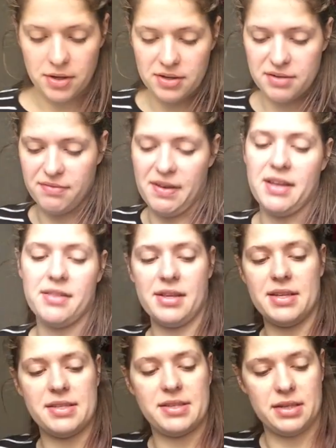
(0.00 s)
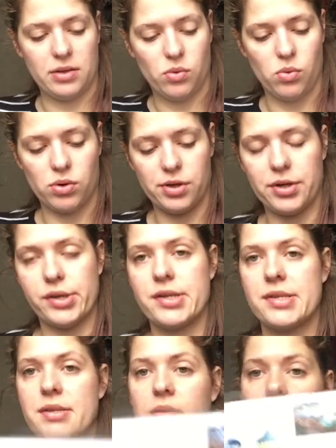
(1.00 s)
gonna divide this in
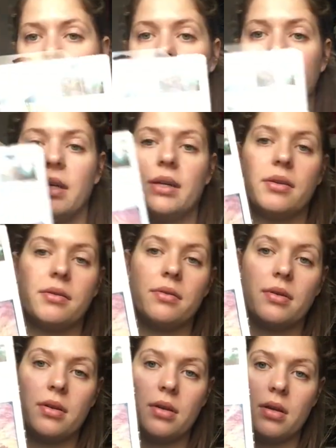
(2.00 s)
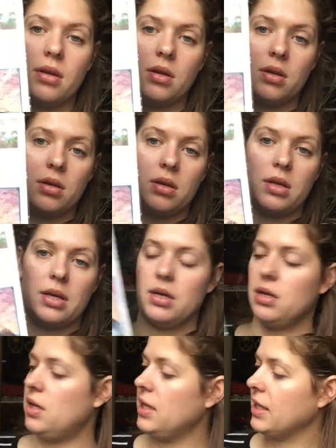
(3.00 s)
quarters, and
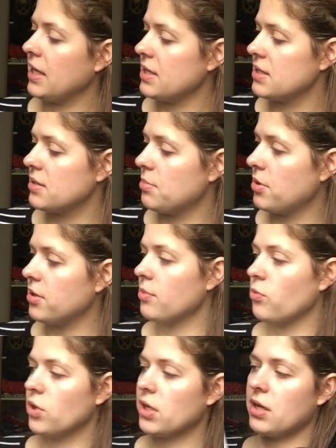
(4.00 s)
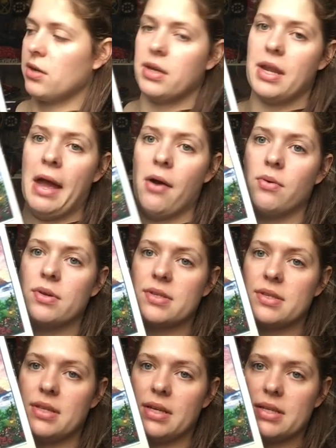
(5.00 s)
I guess the part I'm working on now
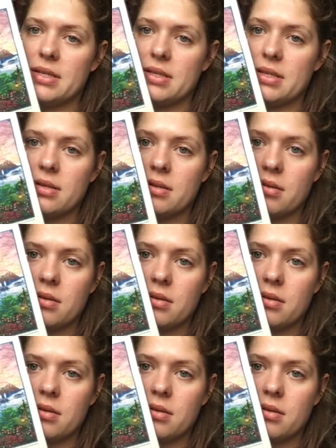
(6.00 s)
is this.